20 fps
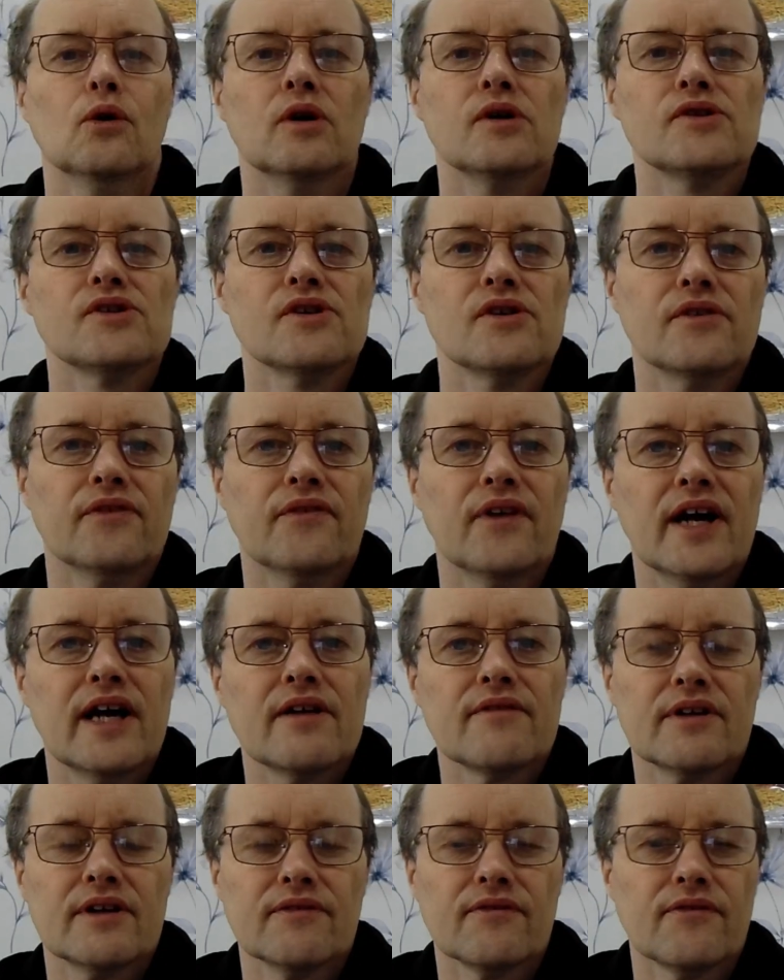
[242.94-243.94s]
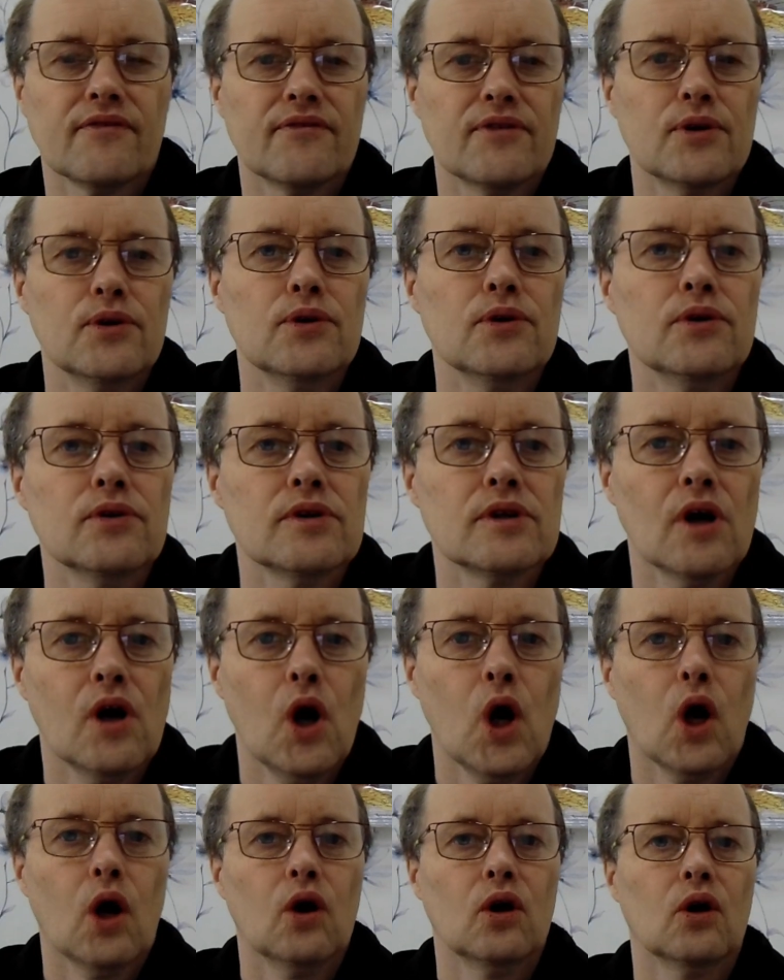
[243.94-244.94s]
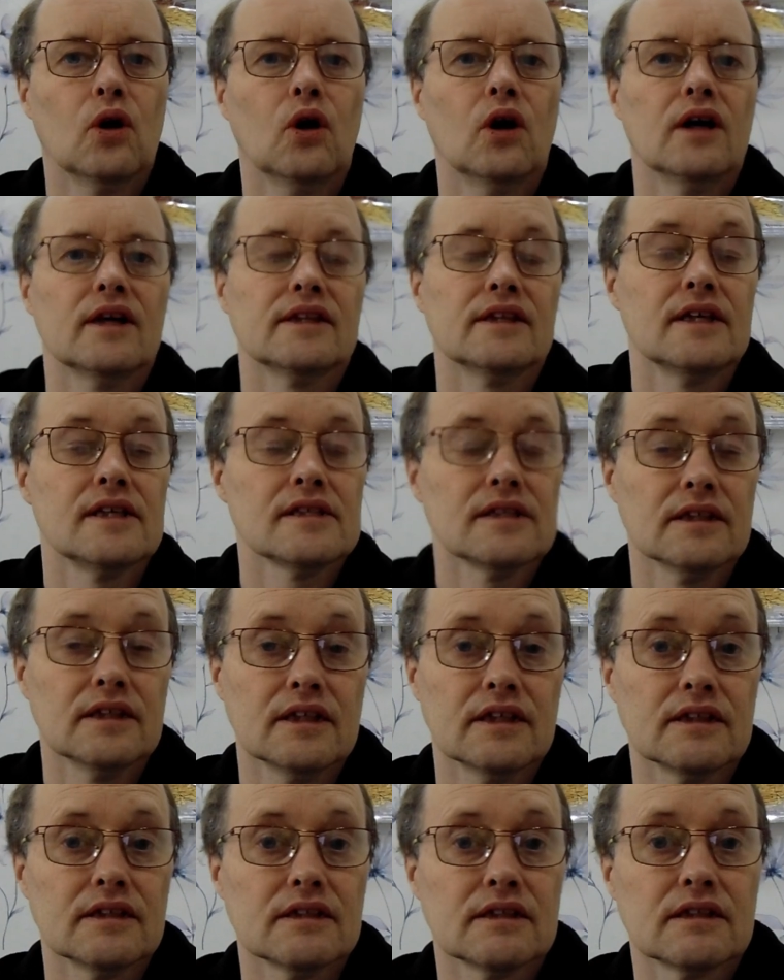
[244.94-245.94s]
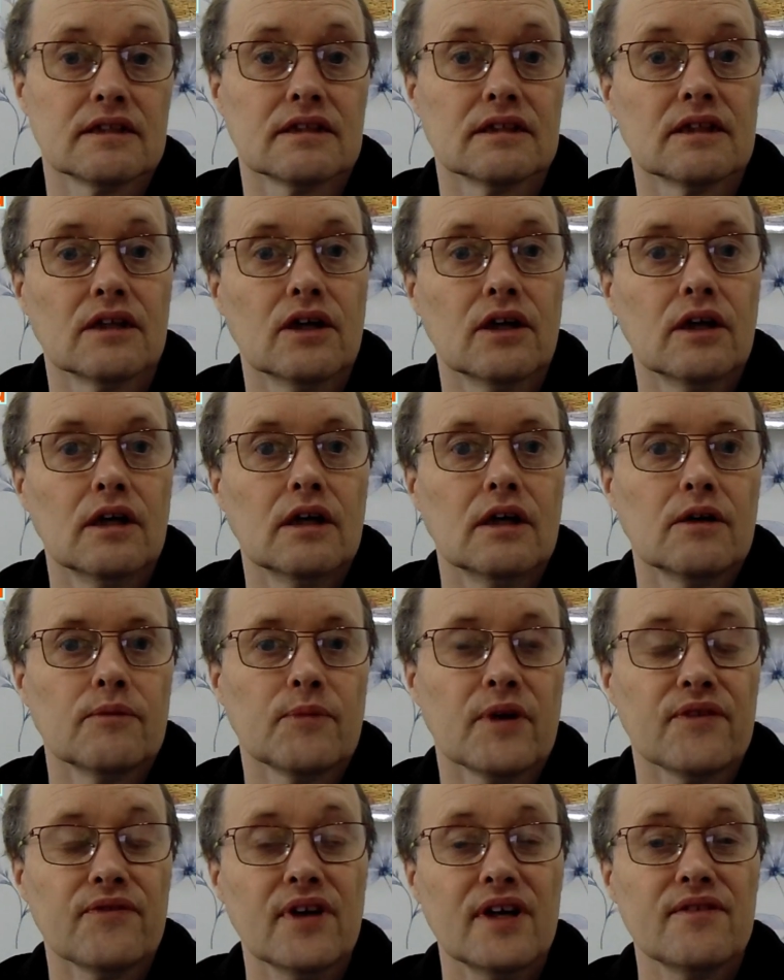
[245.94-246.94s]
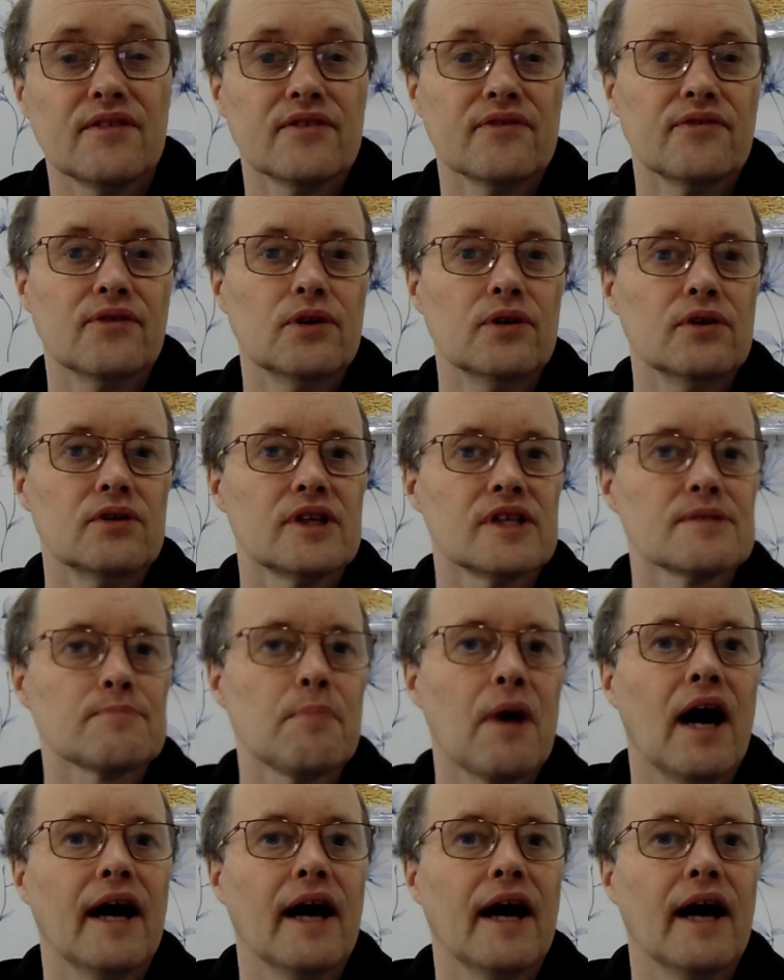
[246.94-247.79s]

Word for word: What's your favourite food or dessert? My favourite food is